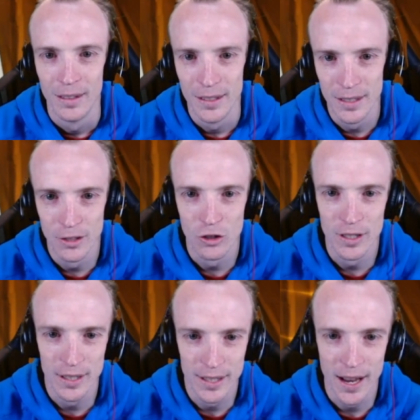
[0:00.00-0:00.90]
Is this
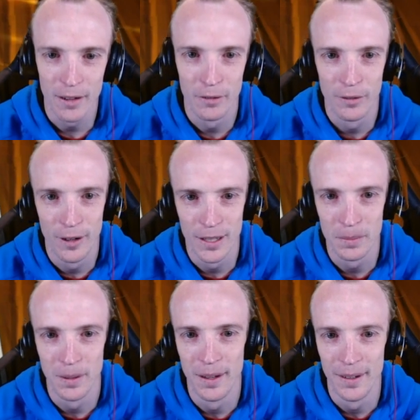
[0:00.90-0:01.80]
just a
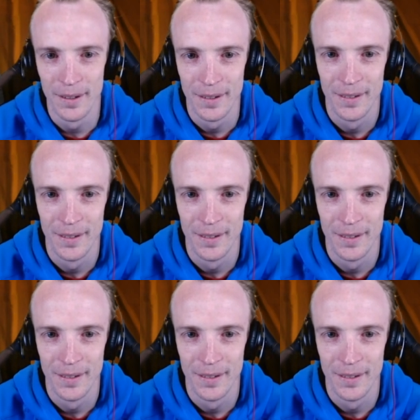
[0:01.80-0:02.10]
sacrifice play?